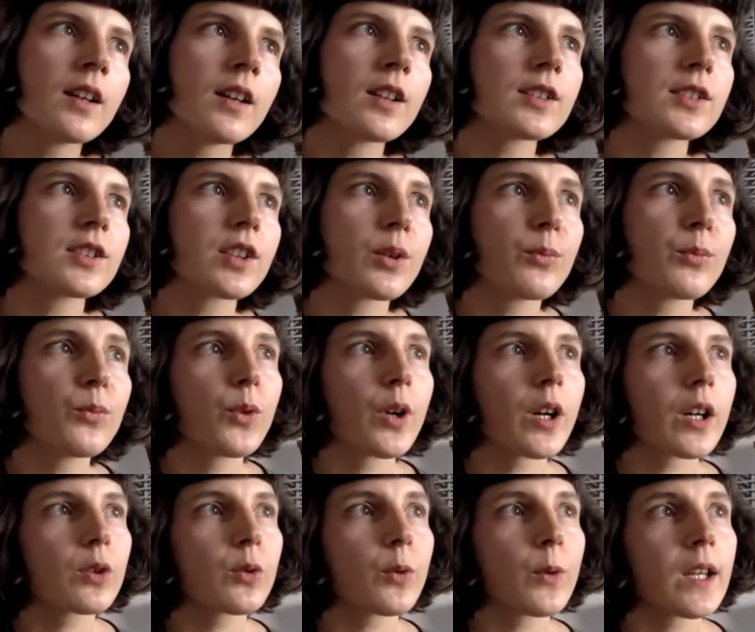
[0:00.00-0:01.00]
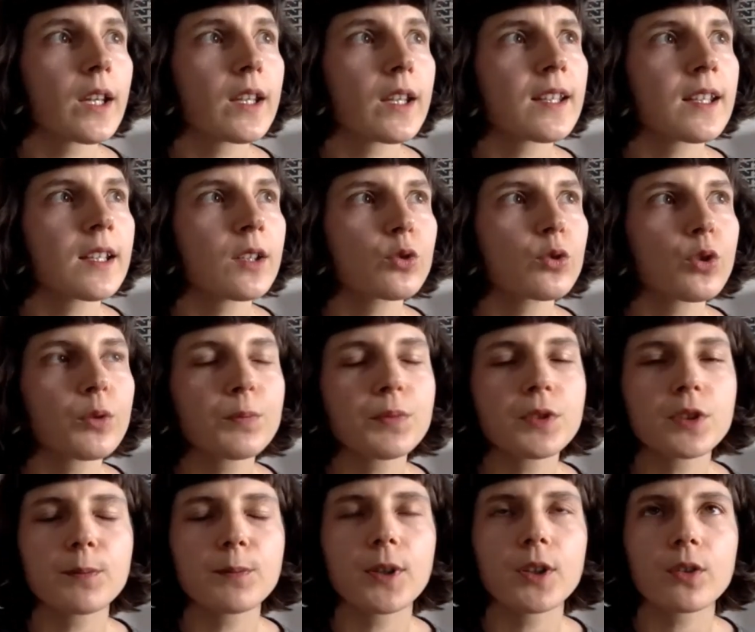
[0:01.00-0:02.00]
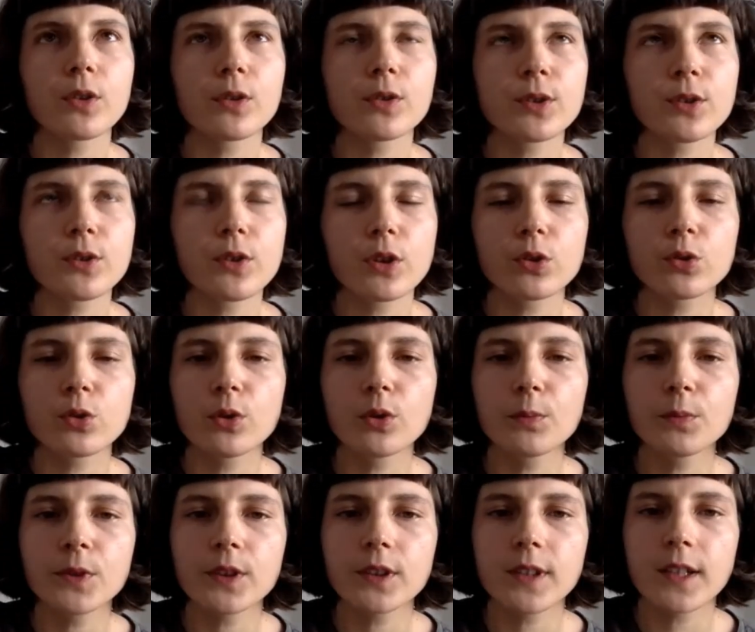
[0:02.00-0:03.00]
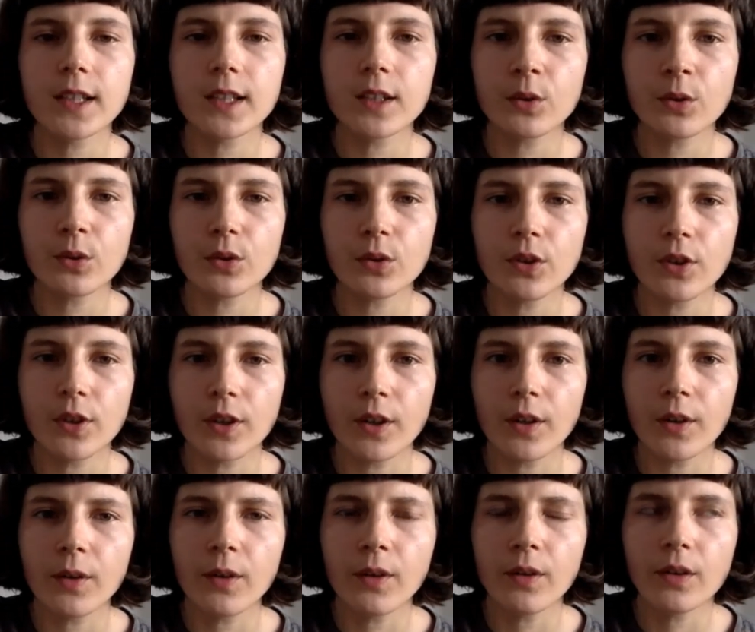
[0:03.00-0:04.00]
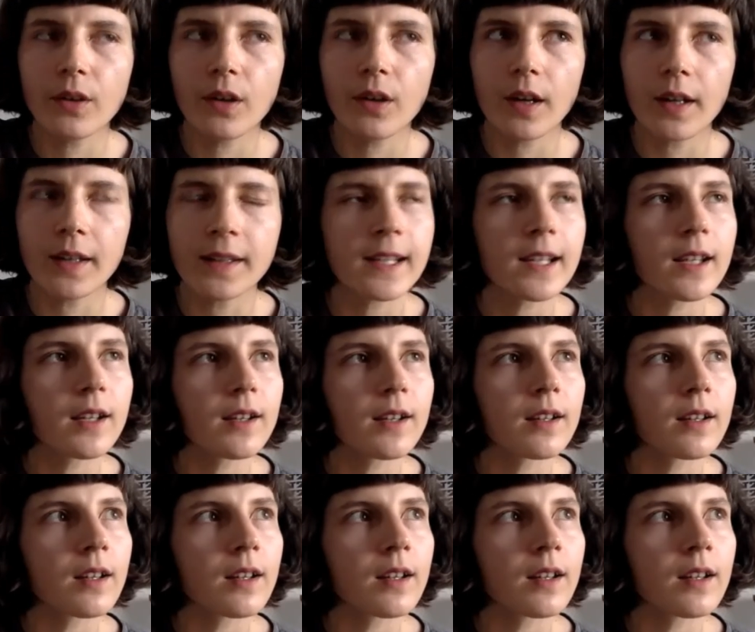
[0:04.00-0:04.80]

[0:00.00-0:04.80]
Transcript: some were doing it in groups, but also the groups, they could, uh, I think